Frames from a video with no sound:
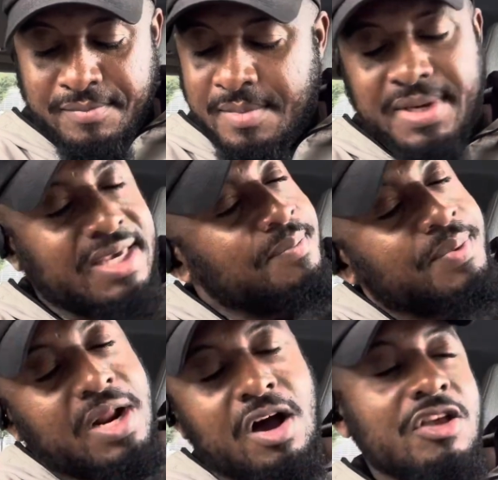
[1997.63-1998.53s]
We keep
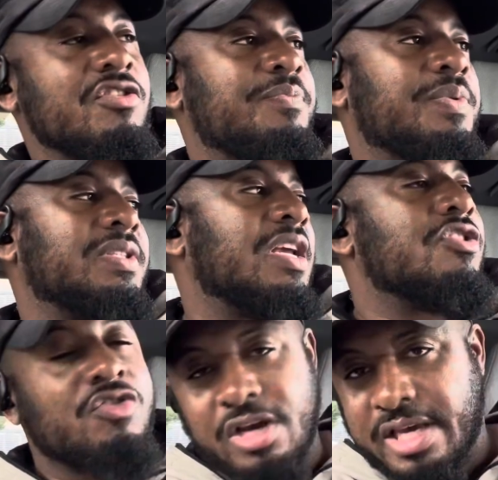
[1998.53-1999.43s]
it 100%.
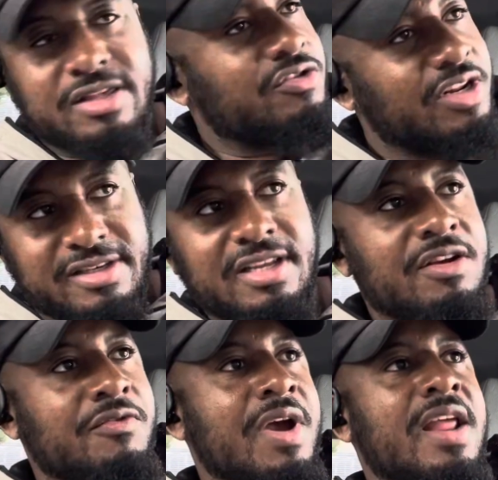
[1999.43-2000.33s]
Should have seen
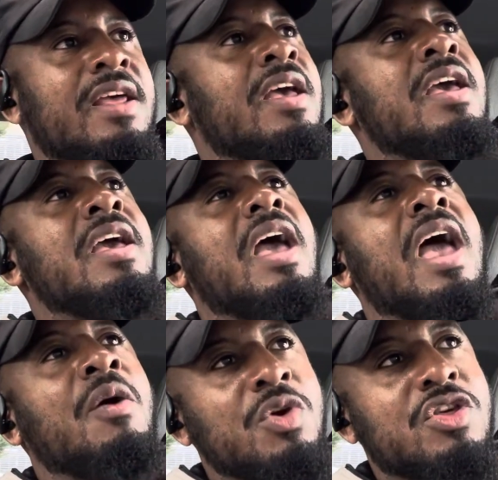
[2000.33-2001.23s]
the red.
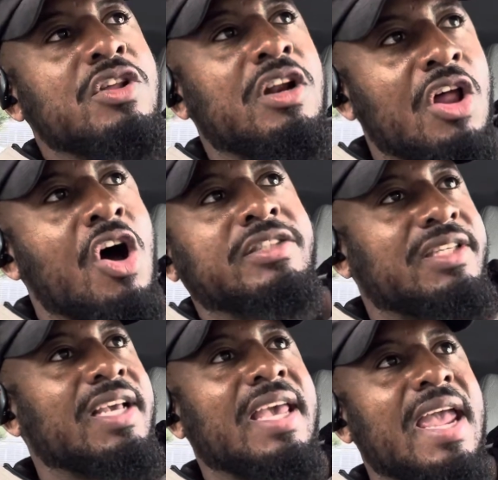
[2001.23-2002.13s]
And we should have lost
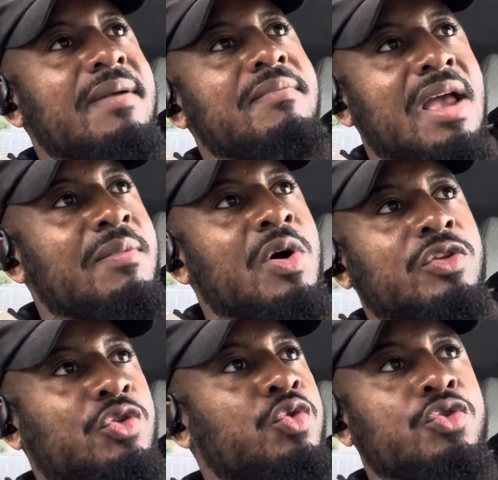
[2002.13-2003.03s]
the game by
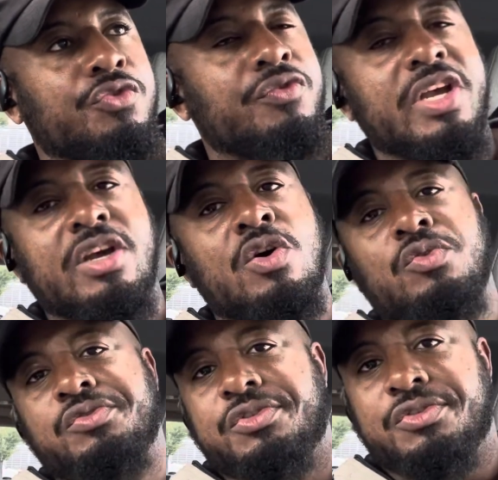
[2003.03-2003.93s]
about 2-3
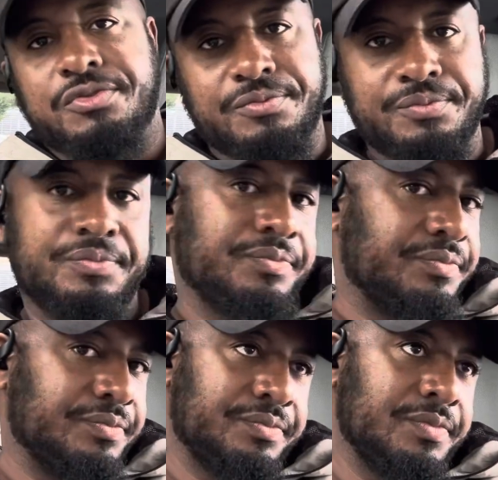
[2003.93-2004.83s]
goals.
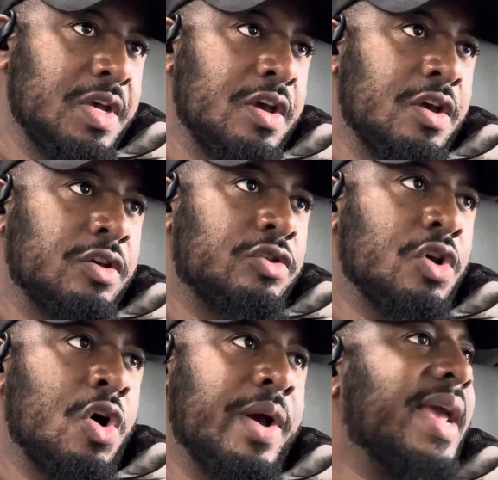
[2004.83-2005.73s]

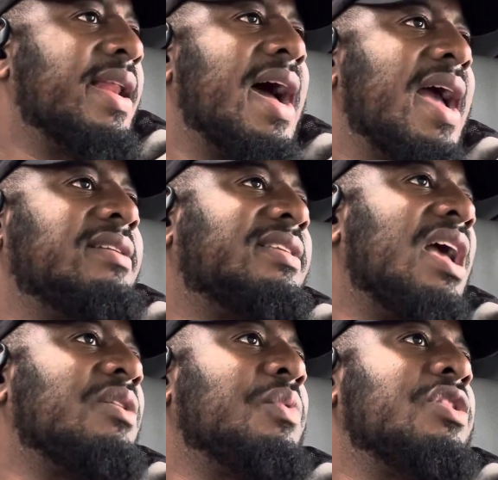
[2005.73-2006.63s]
So in
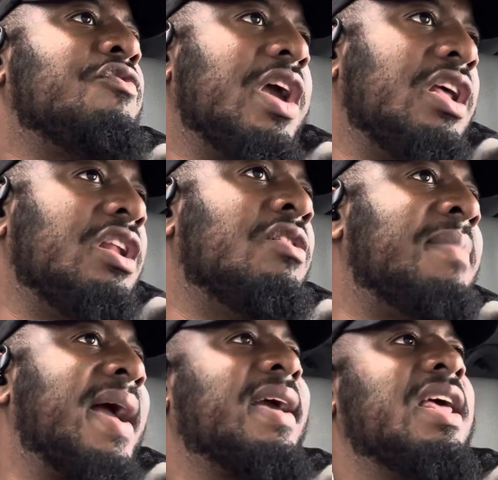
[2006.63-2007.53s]
hindsight, when you really look
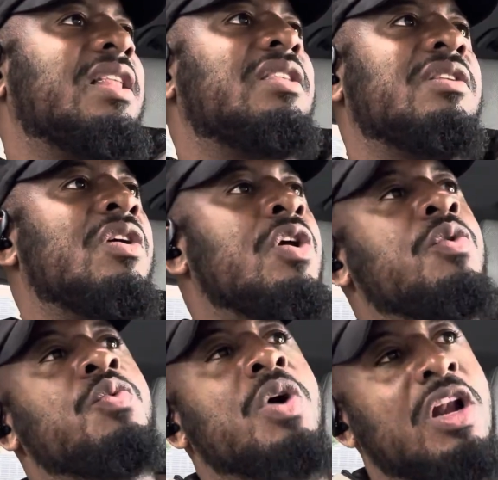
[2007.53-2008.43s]
back at it,
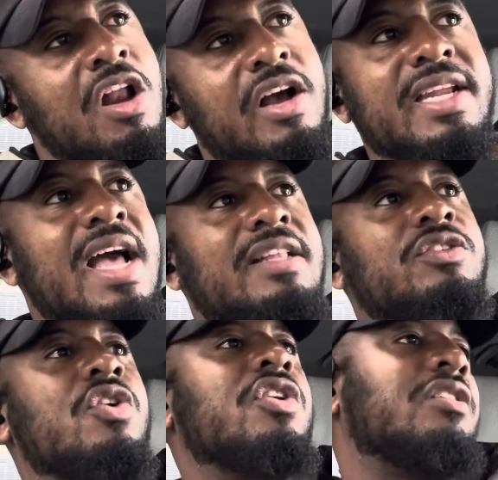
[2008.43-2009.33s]
we're lucky not to
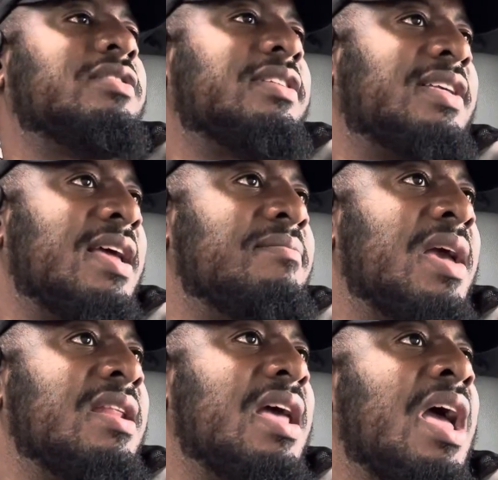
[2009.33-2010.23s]
go down to 10
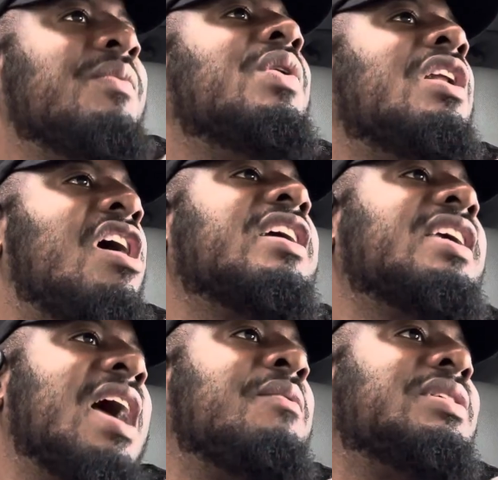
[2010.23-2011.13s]
men, and we're
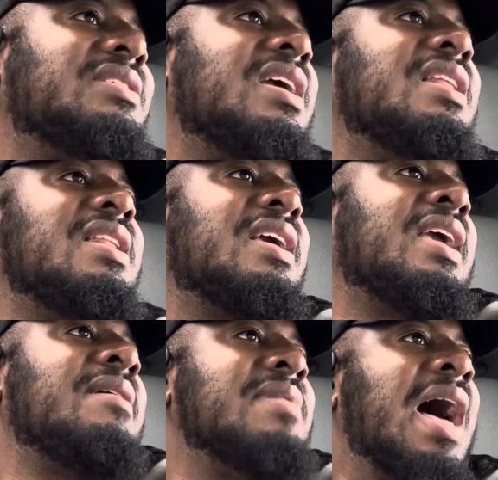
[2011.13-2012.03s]
lucky that we stayed in the
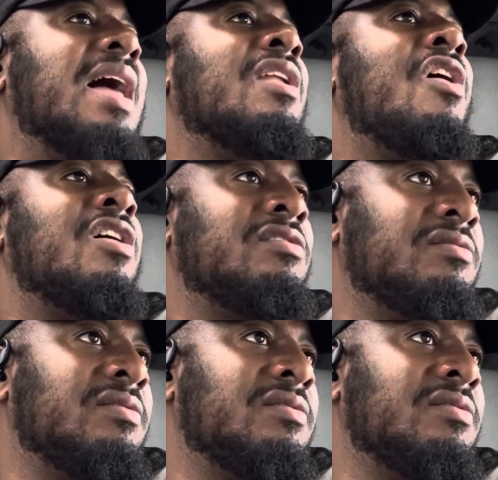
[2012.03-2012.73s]
game that long.